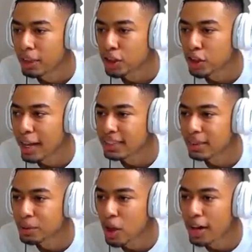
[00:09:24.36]
My strike
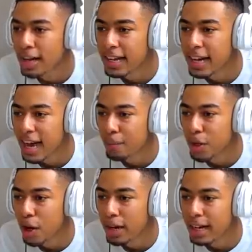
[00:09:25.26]
team's going in.
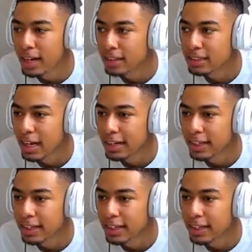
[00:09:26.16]
I'm going in. The attack